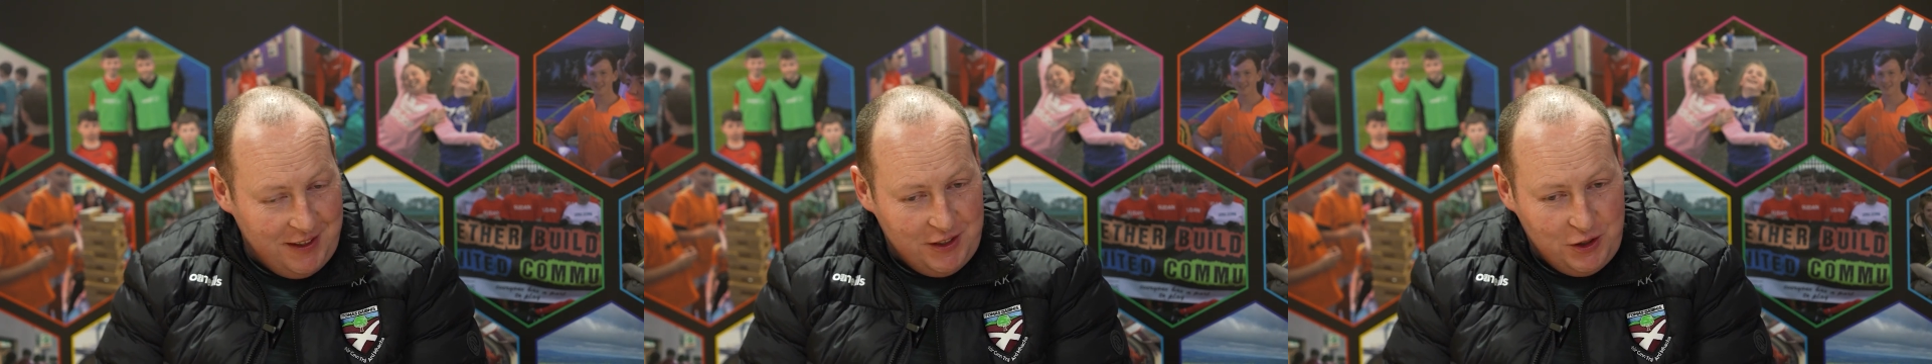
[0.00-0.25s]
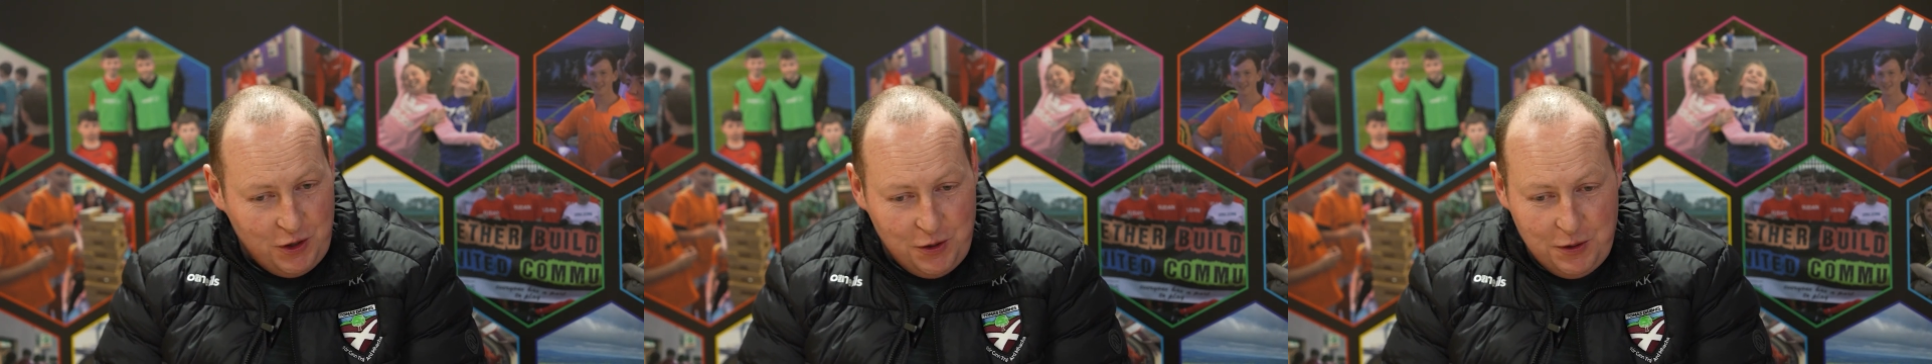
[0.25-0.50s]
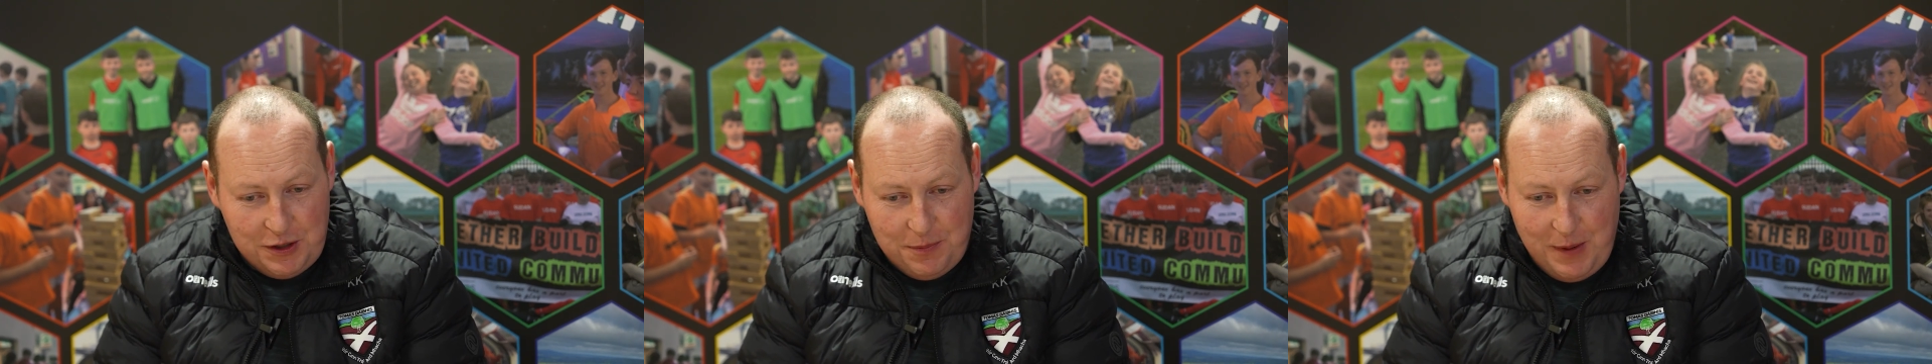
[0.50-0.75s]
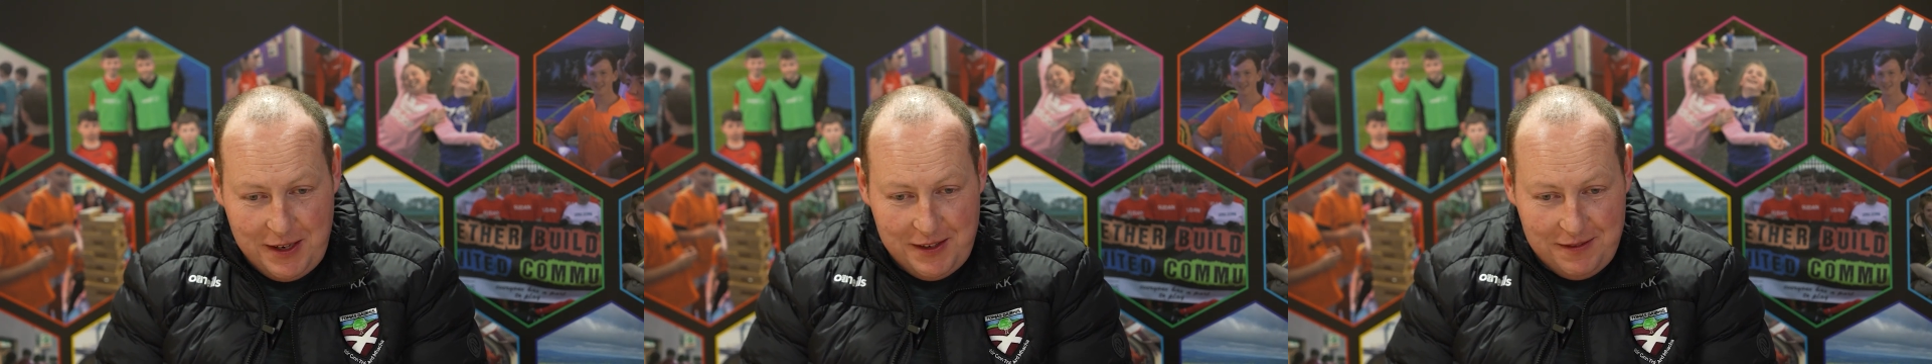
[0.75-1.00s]
So I
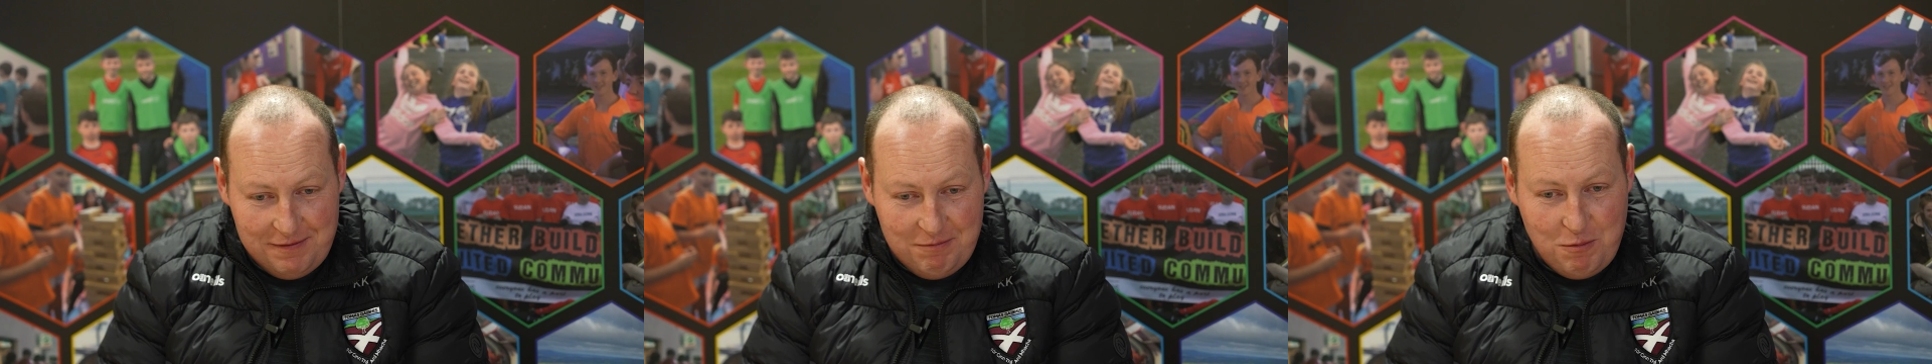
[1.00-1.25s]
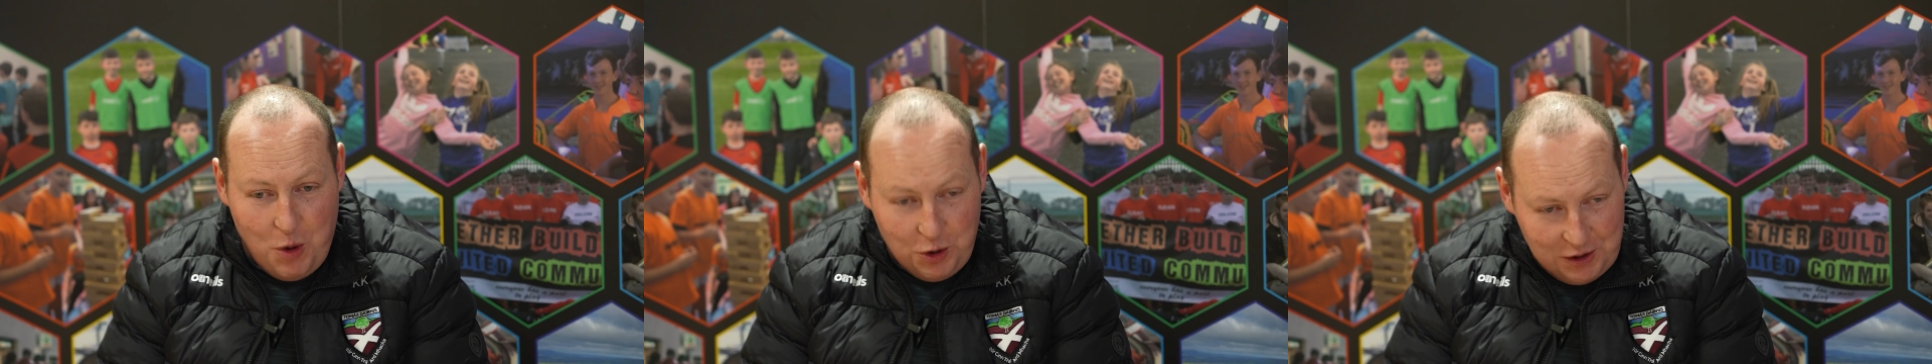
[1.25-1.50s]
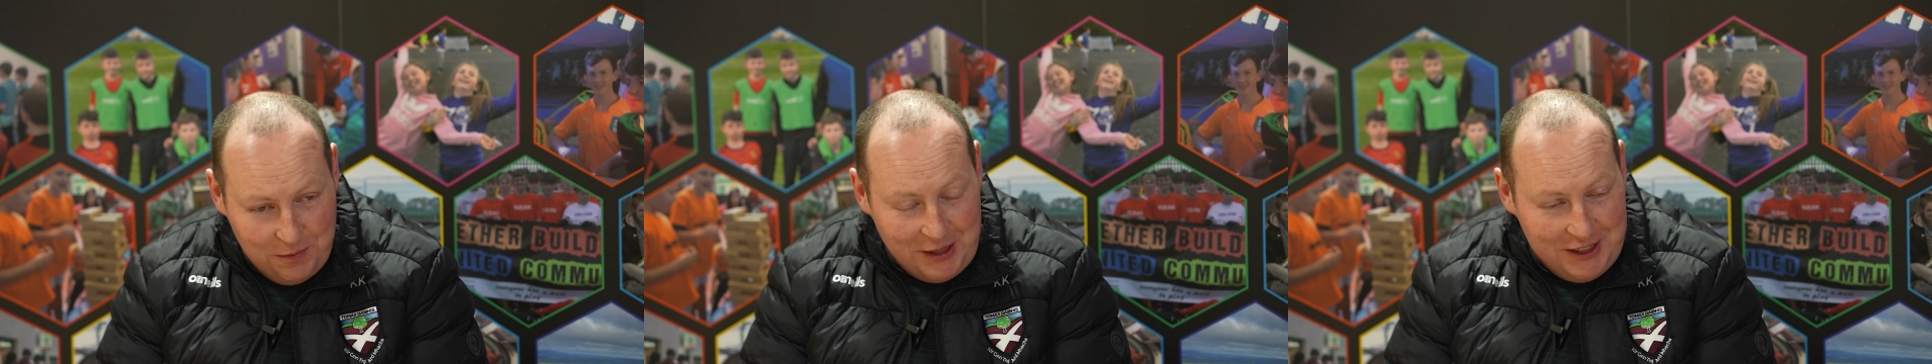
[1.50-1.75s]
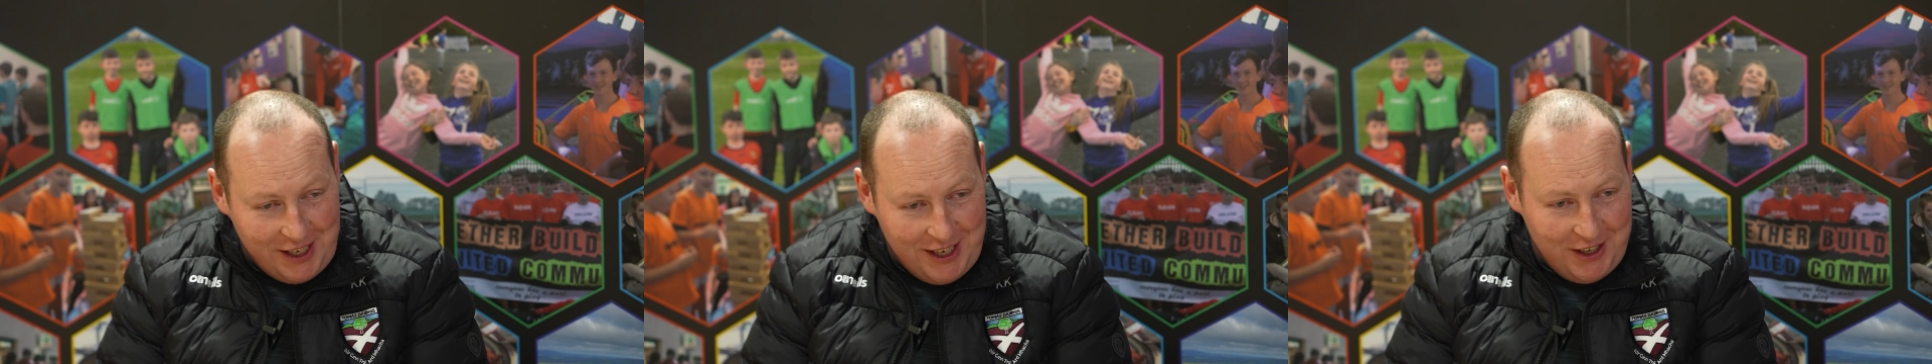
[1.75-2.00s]
spent most of my
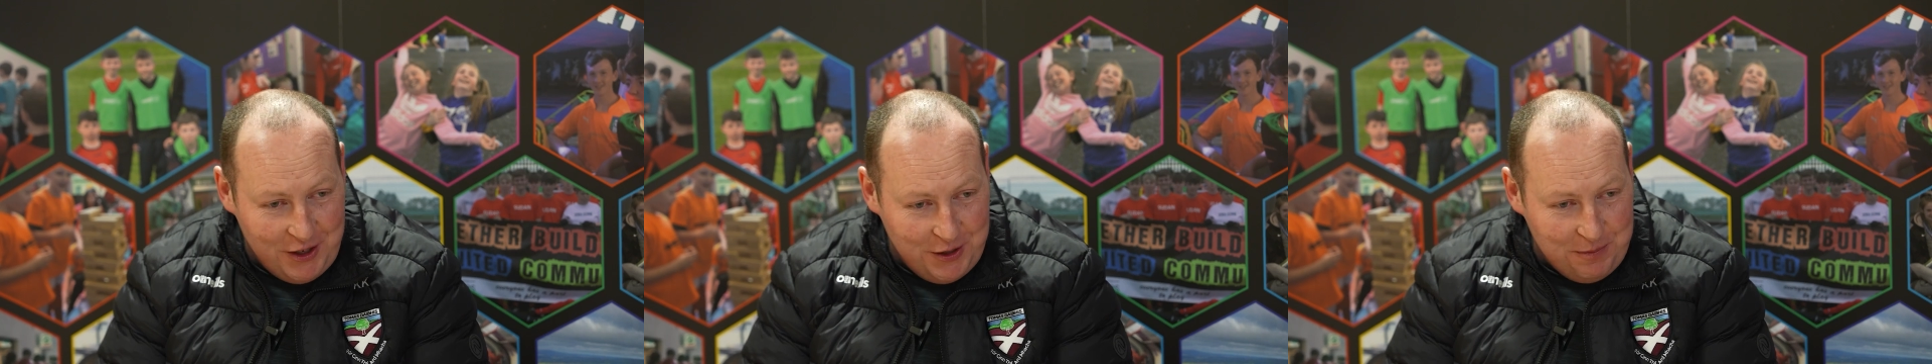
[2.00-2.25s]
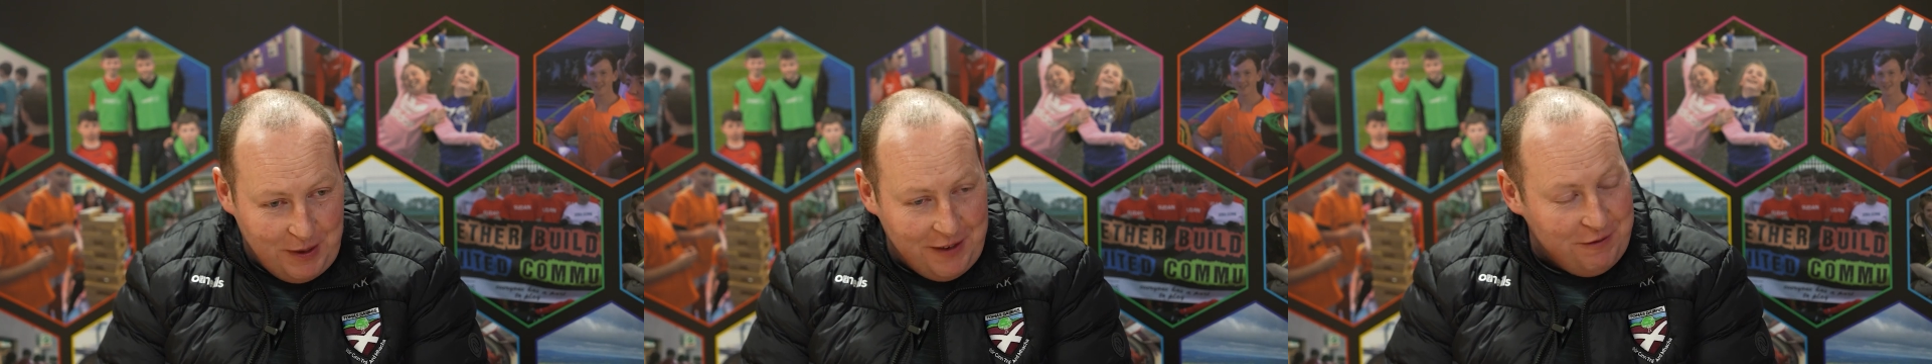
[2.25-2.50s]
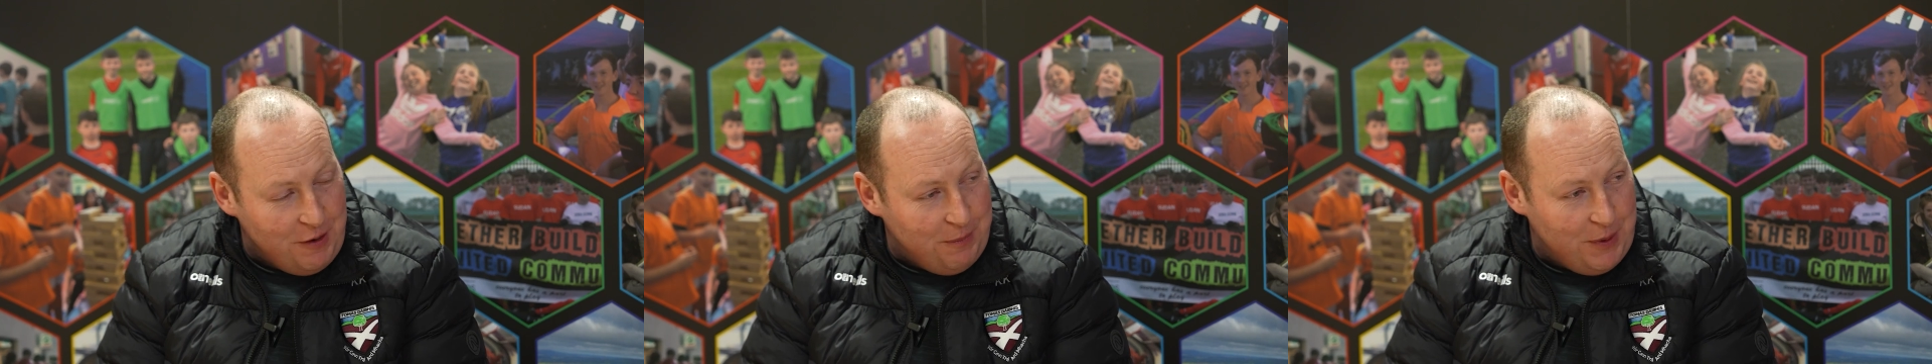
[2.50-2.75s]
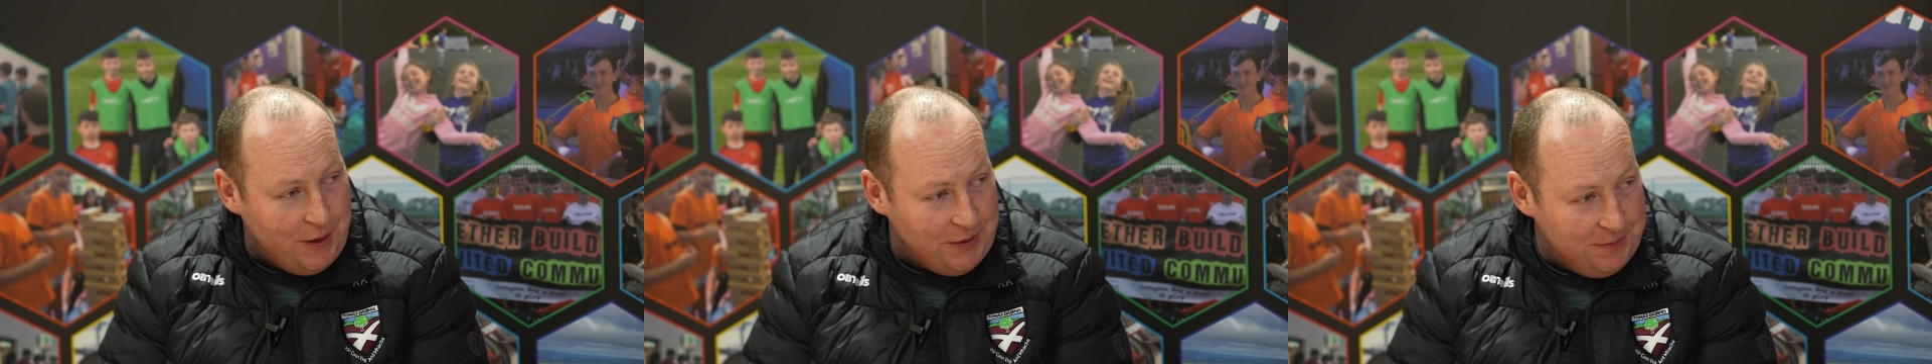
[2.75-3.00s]
childhood playing
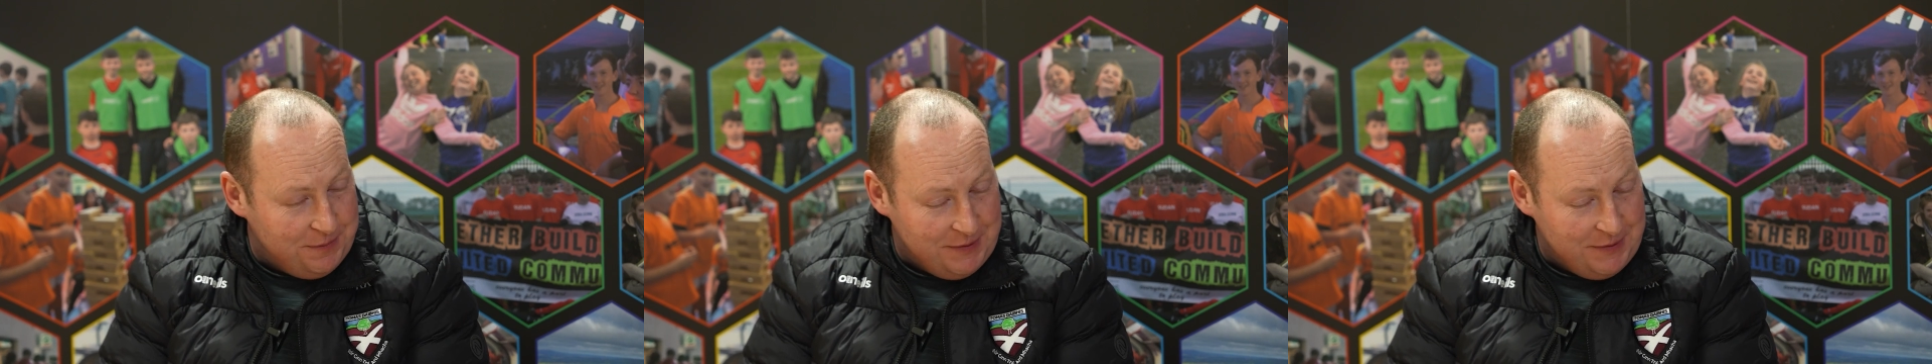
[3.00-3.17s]
football,